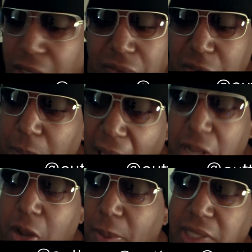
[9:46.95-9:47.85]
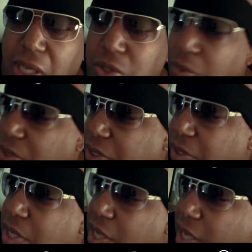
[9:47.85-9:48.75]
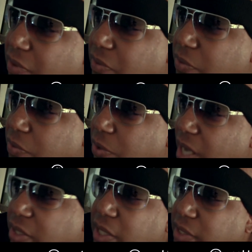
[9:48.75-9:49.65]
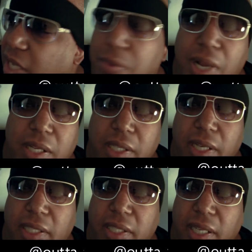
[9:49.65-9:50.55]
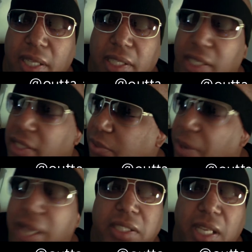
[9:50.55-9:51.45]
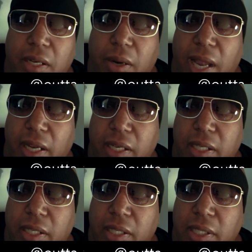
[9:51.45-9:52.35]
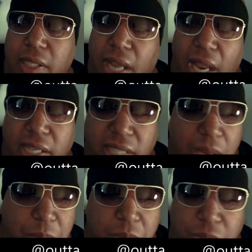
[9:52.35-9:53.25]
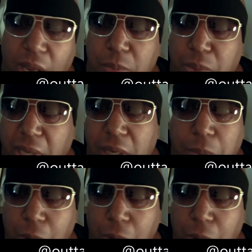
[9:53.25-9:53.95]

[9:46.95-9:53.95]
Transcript: Look, if a black homosexual wants to, if we're out there, say we're out there at the rec center out here, and say we're trying to get a